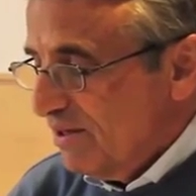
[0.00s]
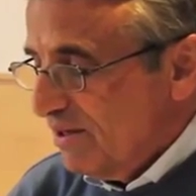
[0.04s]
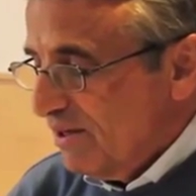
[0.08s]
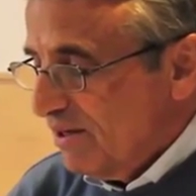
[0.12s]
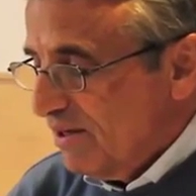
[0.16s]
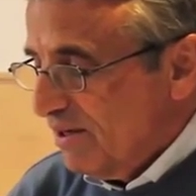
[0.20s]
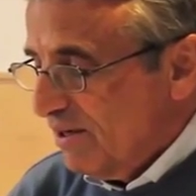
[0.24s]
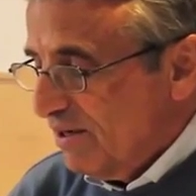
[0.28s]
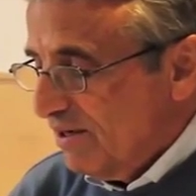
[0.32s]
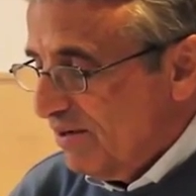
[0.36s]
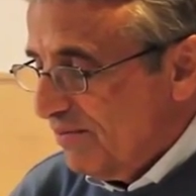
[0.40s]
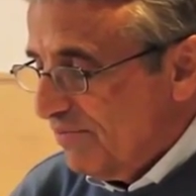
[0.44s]

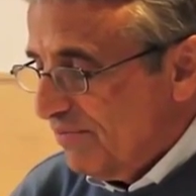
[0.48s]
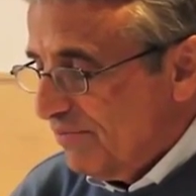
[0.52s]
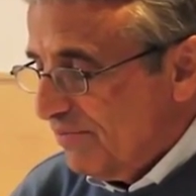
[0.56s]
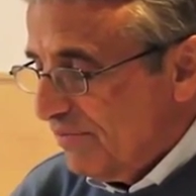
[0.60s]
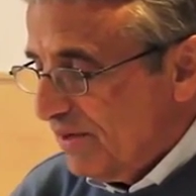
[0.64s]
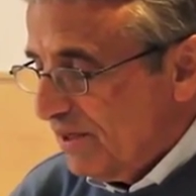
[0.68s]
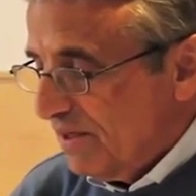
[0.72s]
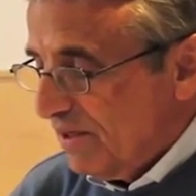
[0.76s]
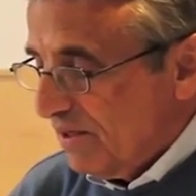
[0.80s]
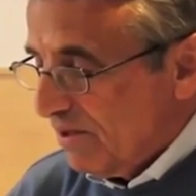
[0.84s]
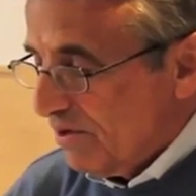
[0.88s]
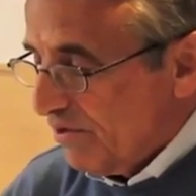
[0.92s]

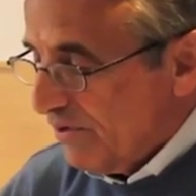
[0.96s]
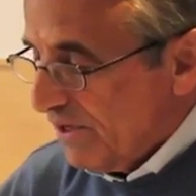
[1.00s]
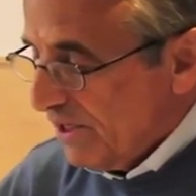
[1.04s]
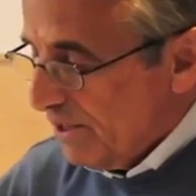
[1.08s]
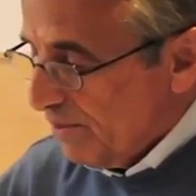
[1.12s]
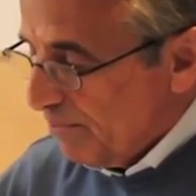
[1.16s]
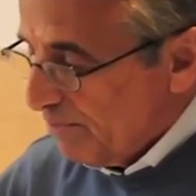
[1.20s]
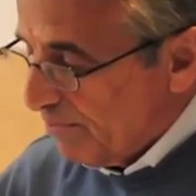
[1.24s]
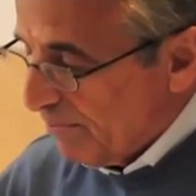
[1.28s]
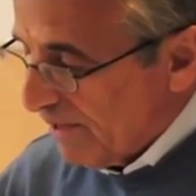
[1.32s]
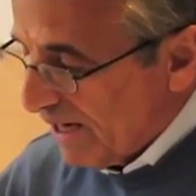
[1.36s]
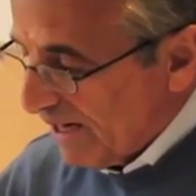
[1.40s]
in
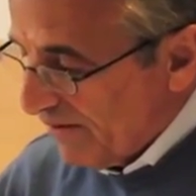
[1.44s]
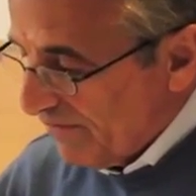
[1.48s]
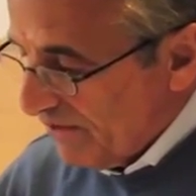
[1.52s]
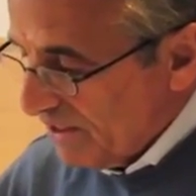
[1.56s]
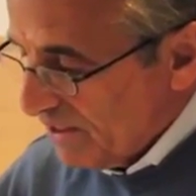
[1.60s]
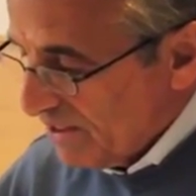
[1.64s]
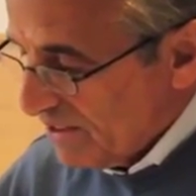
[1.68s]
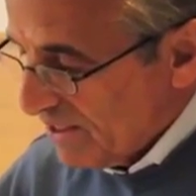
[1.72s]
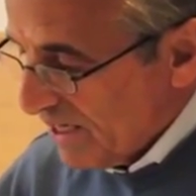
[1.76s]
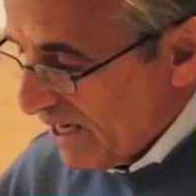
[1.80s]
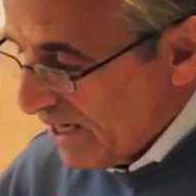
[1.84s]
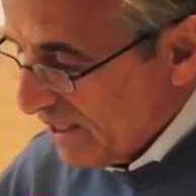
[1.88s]
Greek
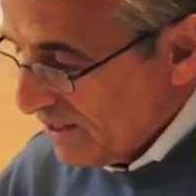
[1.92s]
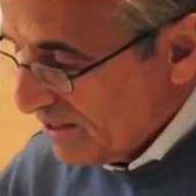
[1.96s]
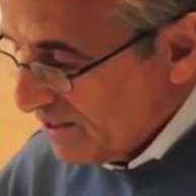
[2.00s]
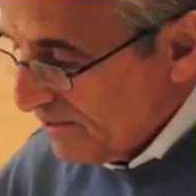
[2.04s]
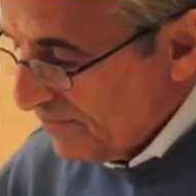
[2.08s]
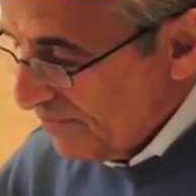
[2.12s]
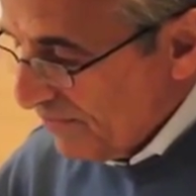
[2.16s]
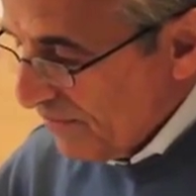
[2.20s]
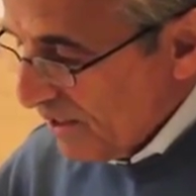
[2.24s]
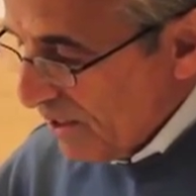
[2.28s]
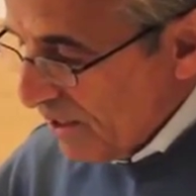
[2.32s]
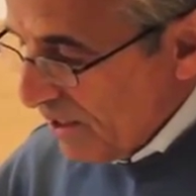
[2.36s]
private debt.
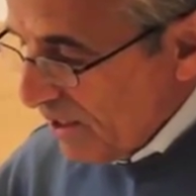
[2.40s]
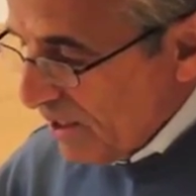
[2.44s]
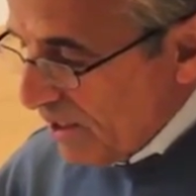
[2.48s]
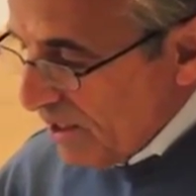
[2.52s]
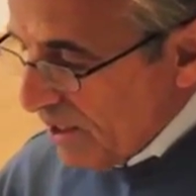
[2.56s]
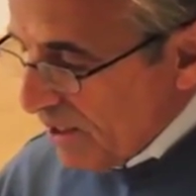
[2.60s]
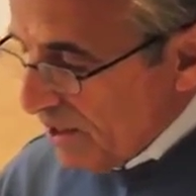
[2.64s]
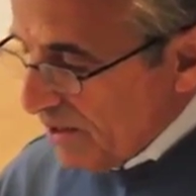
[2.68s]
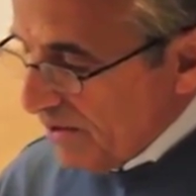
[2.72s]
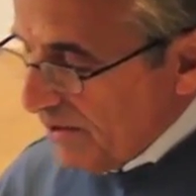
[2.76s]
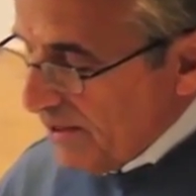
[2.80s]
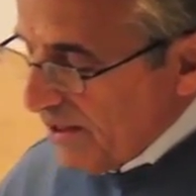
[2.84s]

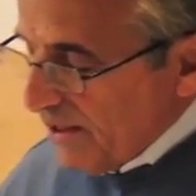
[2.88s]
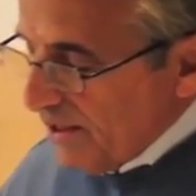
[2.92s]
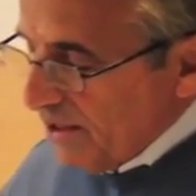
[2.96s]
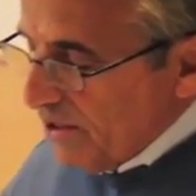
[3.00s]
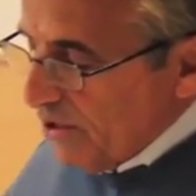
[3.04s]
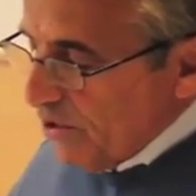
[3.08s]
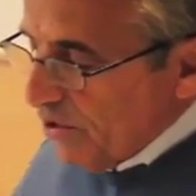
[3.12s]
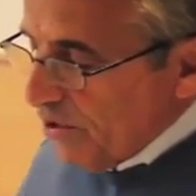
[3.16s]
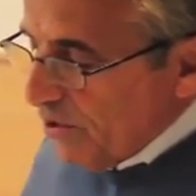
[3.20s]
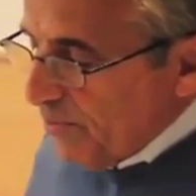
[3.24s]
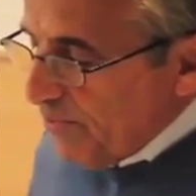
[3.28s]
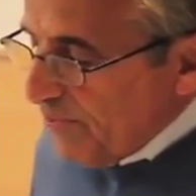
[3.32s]
The
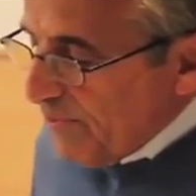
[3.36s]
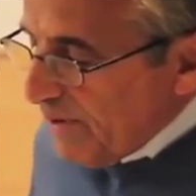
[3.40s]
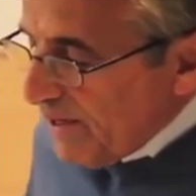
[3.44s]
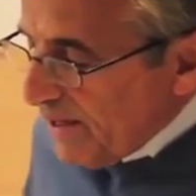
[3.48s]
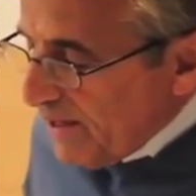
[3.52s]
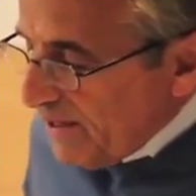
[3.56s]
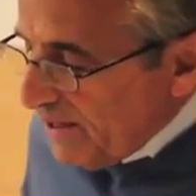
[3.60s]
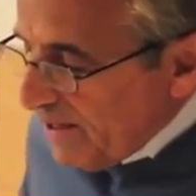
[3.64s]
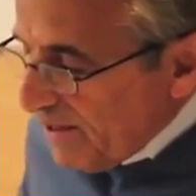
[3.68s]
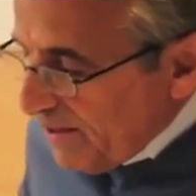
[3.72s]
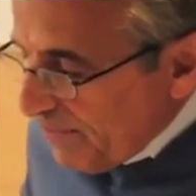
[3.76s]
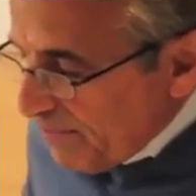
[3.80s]

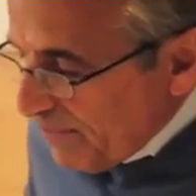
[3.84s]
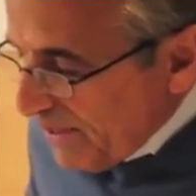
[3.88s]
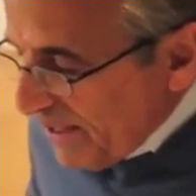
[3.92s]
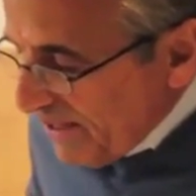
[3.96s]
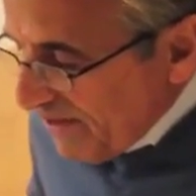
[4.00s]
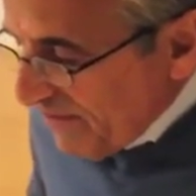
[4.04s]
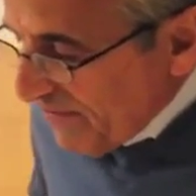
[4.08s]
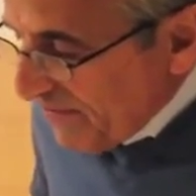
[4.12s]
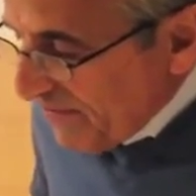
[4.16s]
European